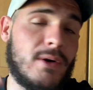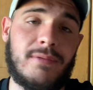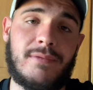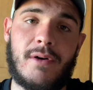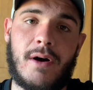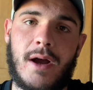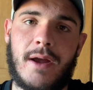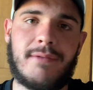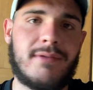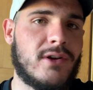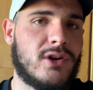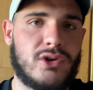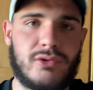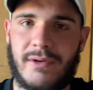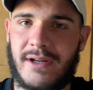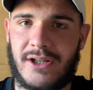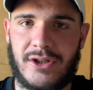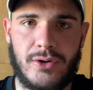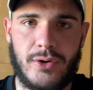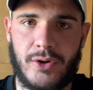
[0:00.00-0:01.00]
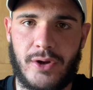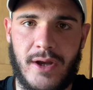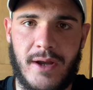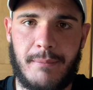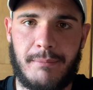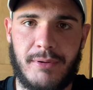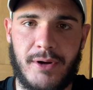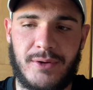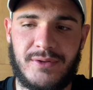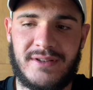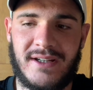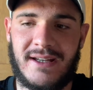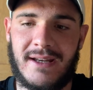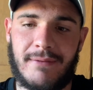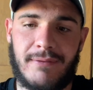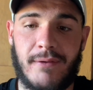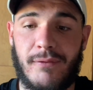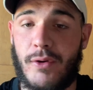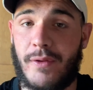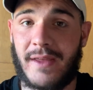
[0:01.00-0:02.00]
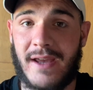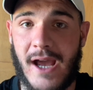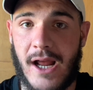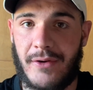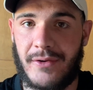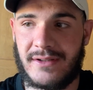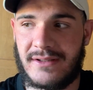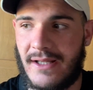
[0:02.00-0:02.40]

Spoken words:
5, Greek yogurt and protein if I've got the calories